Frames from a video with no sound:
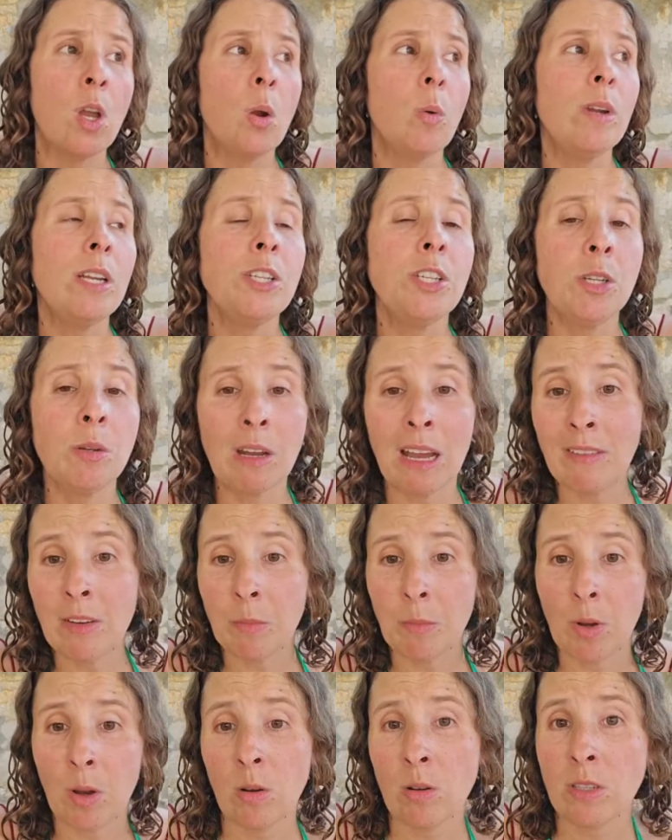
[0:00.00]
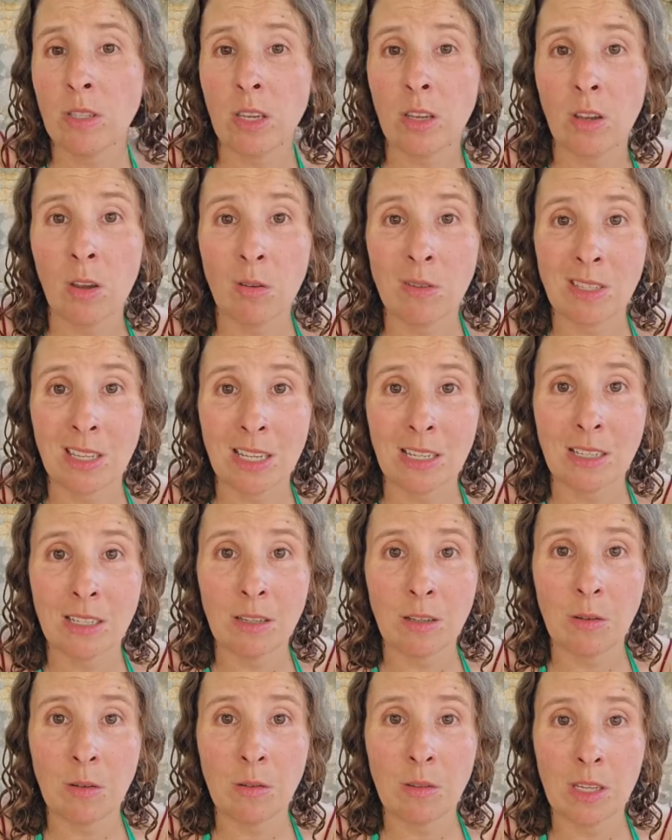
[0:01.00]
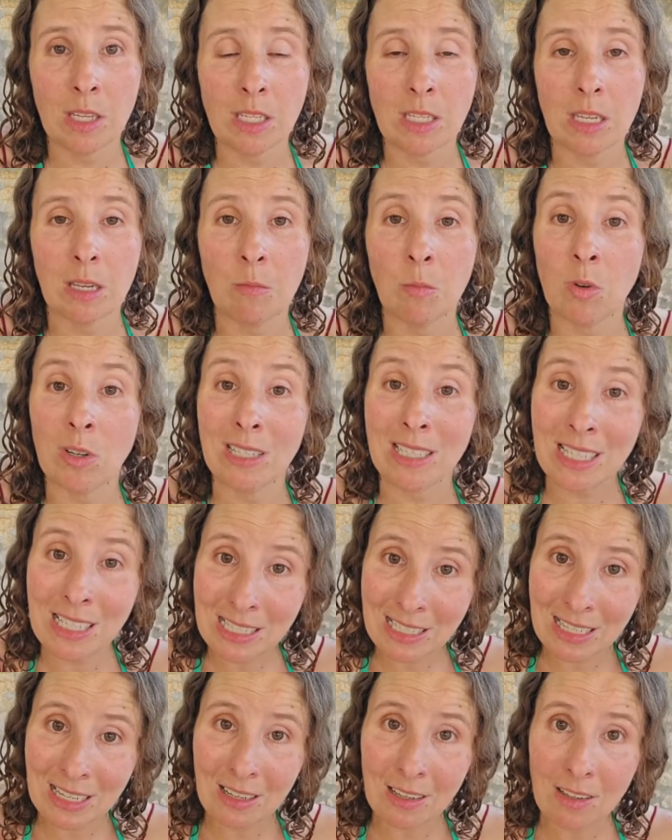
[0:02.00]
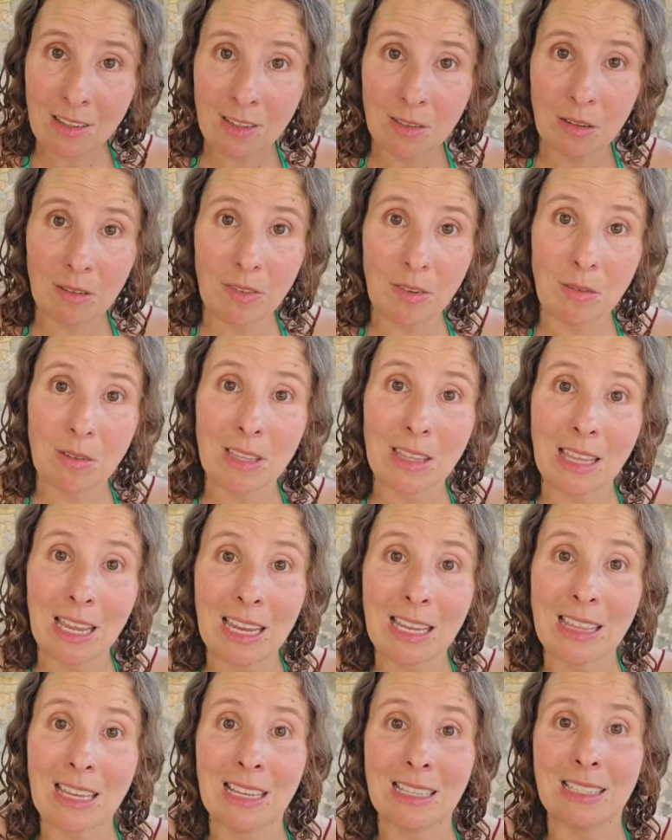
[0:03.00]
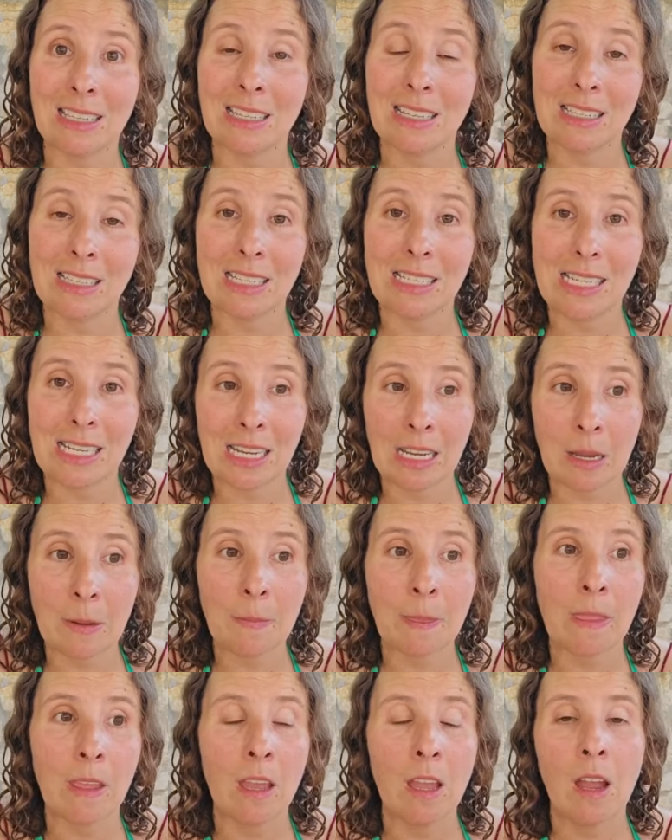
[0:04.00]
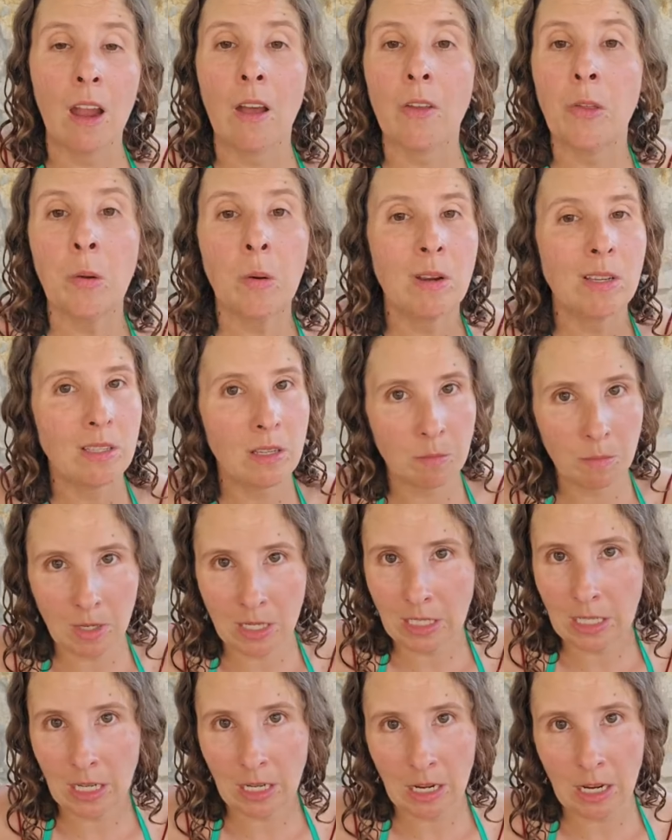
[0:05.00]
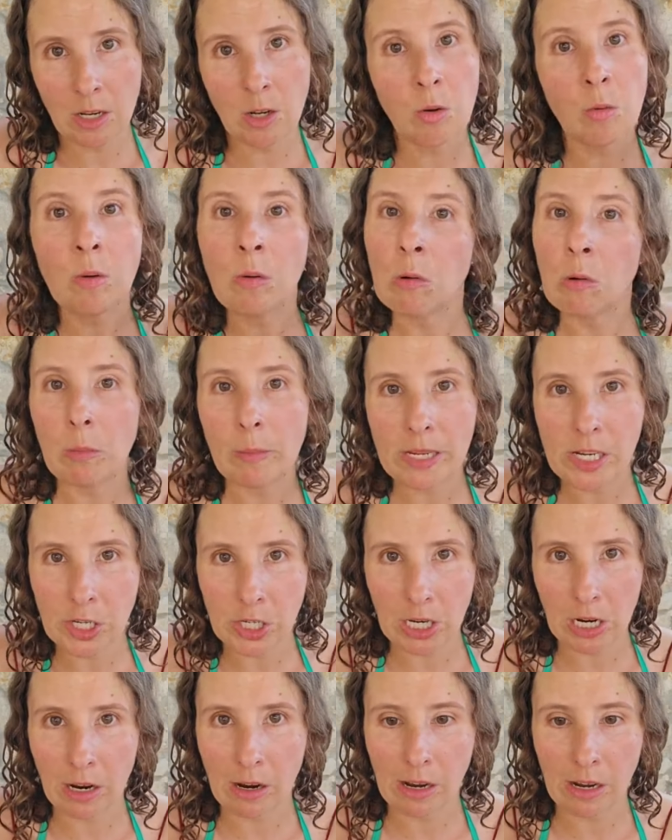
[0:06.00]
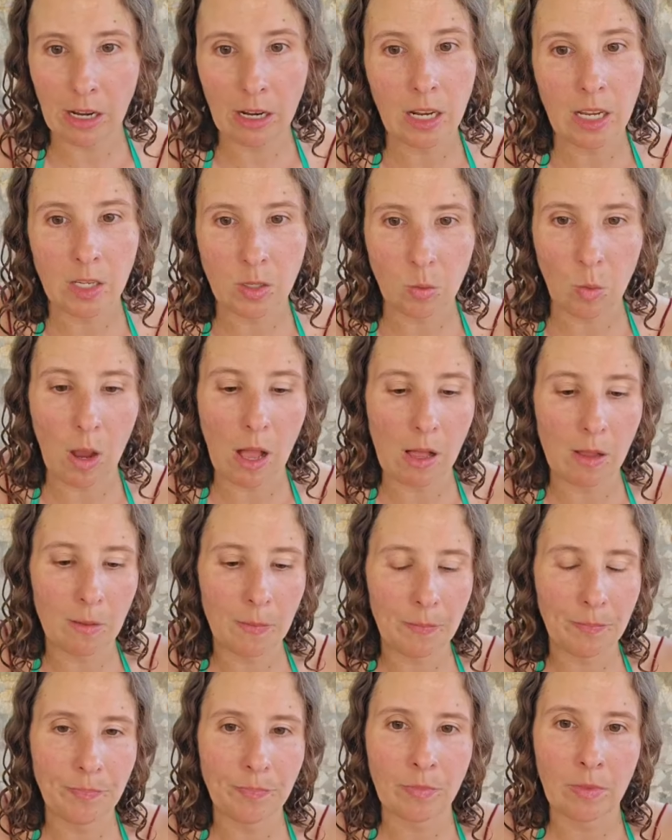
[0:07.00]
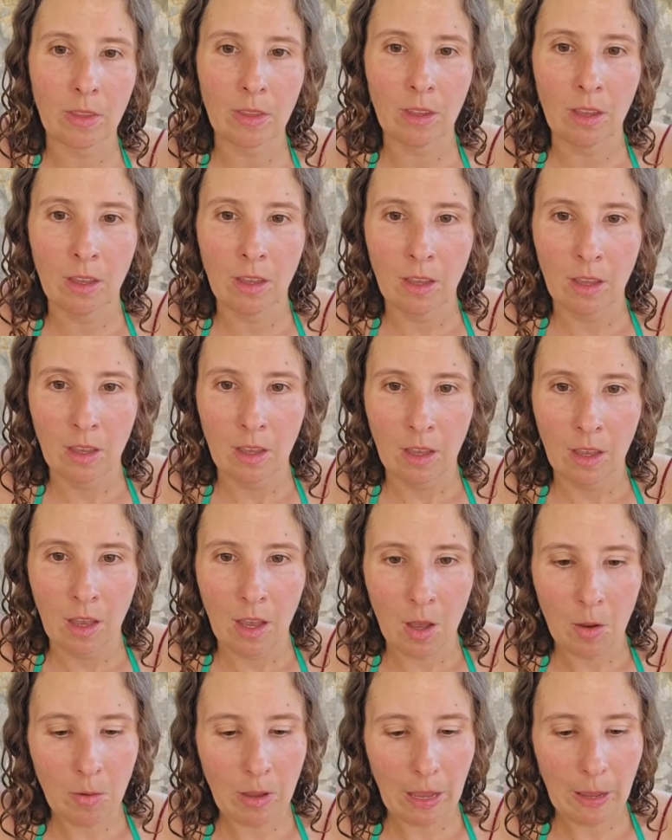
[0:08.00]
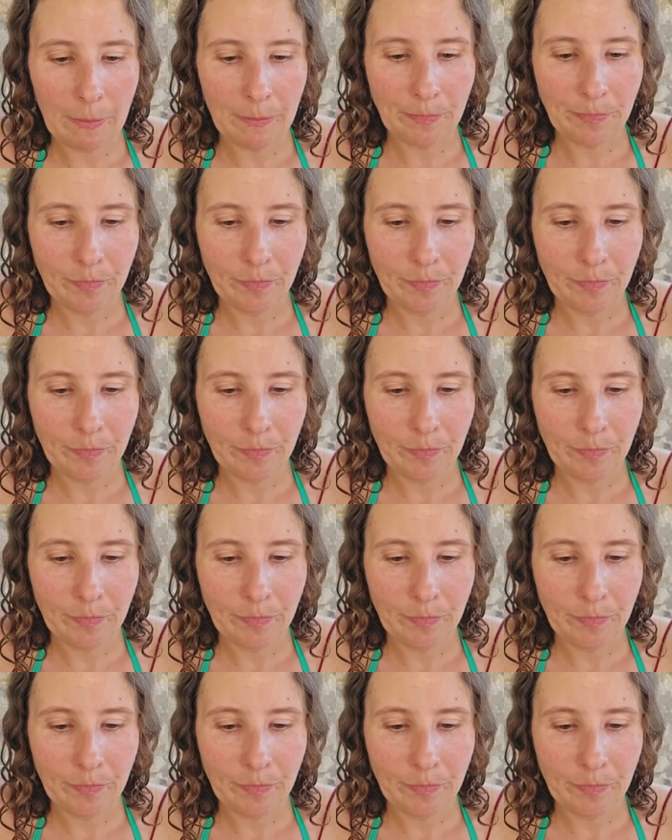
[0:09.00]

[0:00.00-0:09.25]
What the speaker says: We do have a post that goes into this in more detail. So if you would like that, send us a DM. Otherwise, on Monday, I know we will be sharing it as well. Okay.